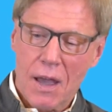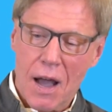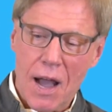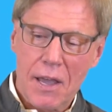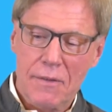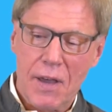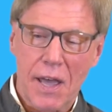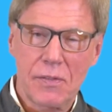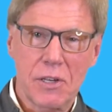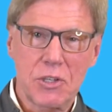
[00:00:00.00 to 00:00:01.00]
I have
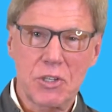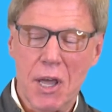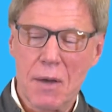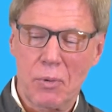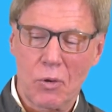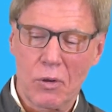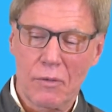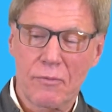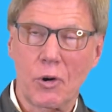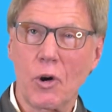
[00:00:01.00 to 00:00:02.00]
had this sample
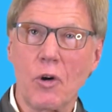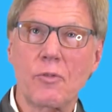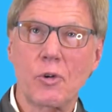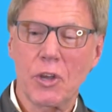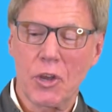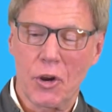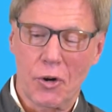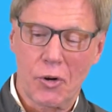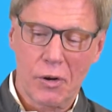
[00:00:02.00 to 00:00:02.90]
for over a year.